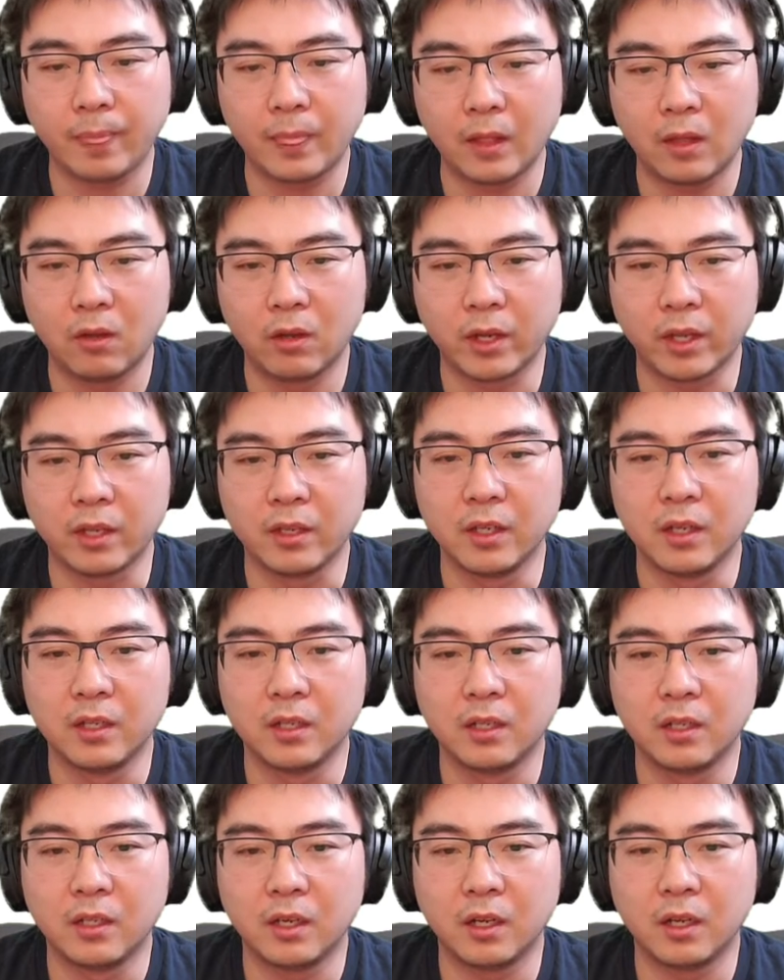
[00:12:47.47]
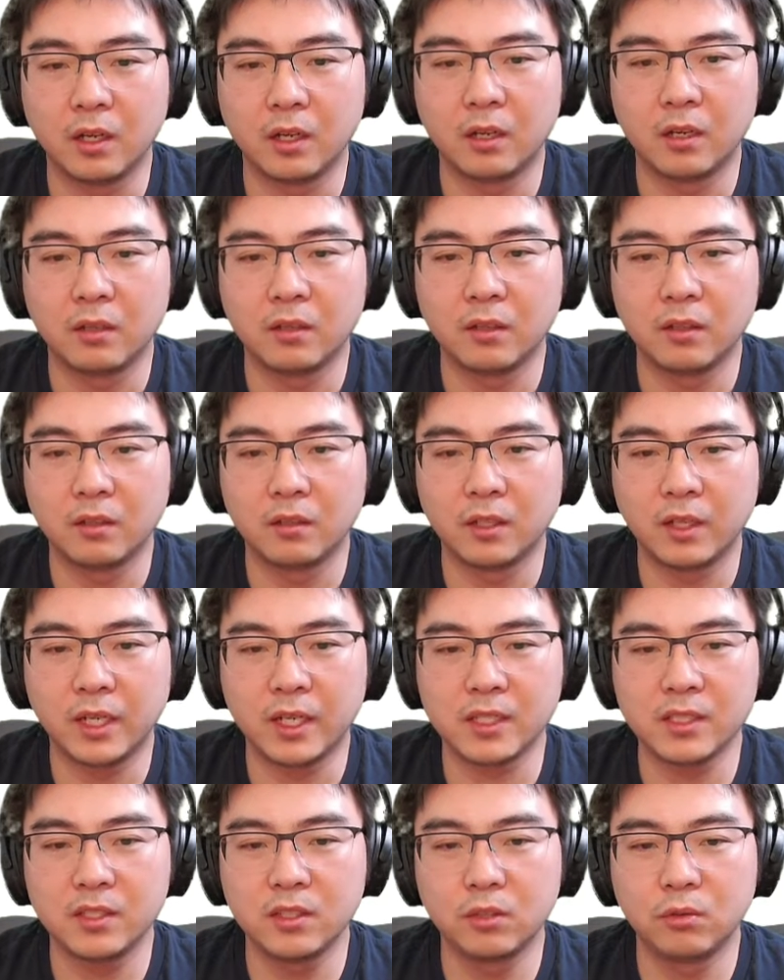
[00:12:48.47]
Okay. The
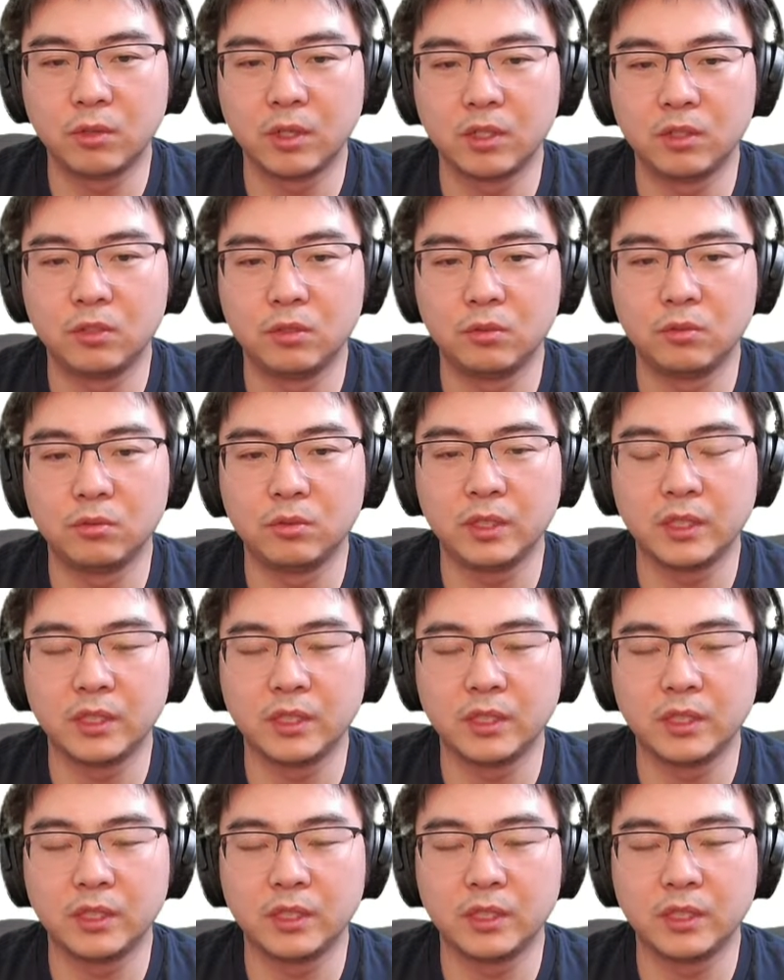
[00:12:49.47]
last thing you want to do